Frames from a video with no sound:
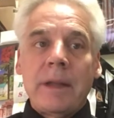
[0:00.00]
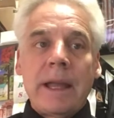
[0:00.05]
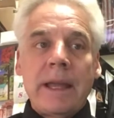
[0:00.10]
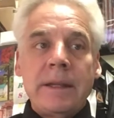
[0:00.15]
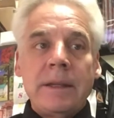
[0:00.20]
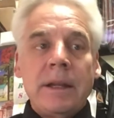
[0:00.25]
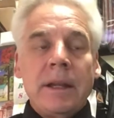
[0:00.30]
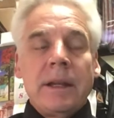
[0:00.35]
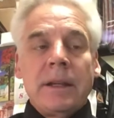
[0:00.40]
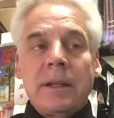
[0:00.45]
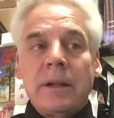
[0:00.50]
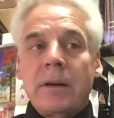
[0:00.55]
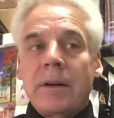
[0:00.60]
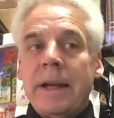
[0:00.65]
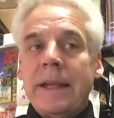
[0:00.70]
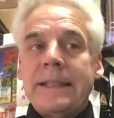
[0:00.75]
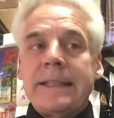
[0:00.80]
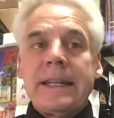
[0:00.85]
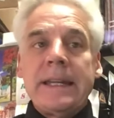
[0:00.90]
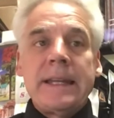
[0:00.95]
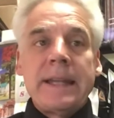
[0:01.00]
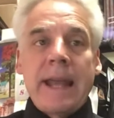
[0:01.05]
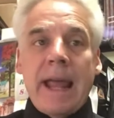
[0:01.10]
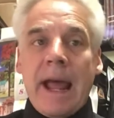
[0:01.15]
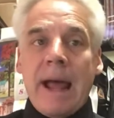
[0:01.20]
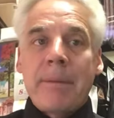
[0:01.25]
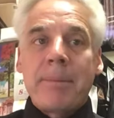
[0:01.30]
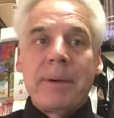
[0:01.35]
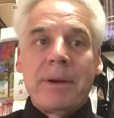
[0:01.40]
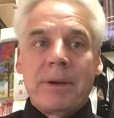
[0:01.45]
and it didn't
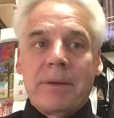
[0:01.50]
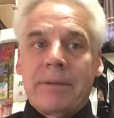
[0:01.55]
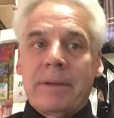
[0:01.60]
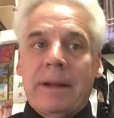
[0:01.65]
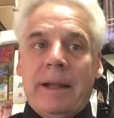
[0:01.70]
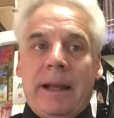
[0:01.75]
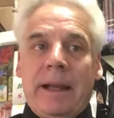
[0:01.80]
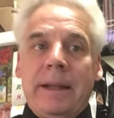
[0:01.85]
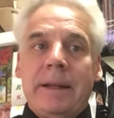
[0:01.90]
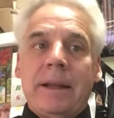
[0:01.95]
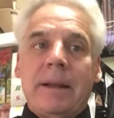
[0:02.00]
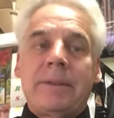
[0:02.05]
happen overnight.